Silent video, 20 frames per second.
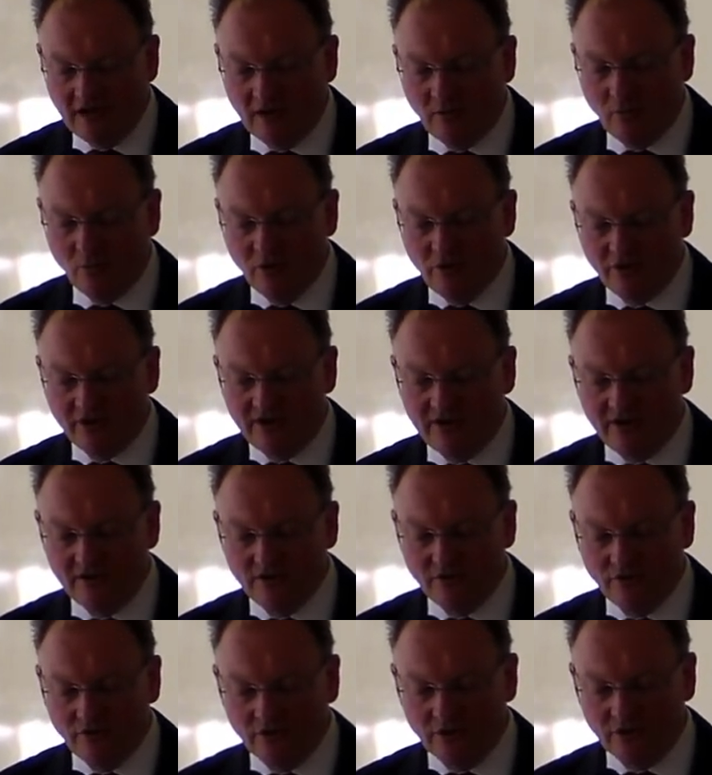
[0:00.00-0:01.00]
uh,
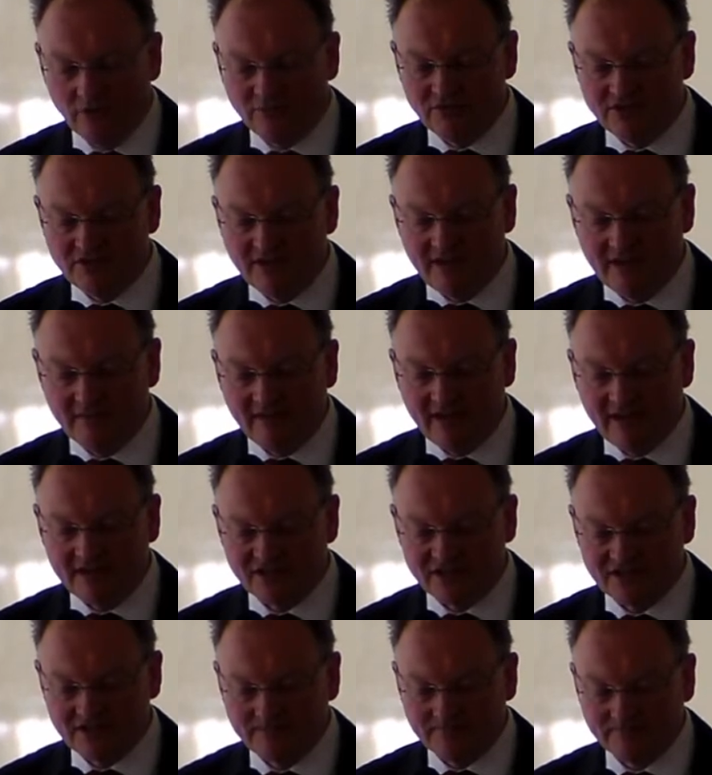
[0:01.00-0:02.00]
working group to give
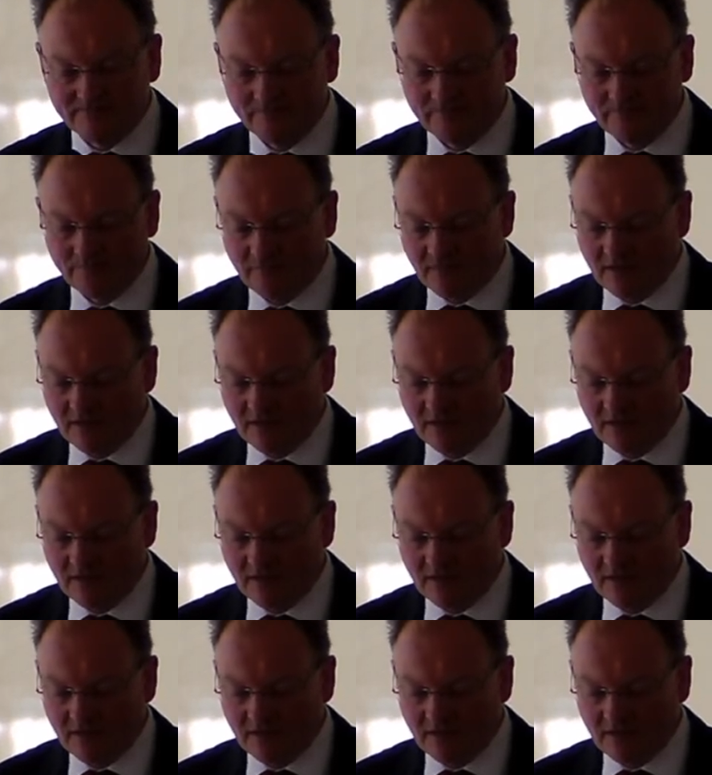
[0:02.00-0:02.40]
us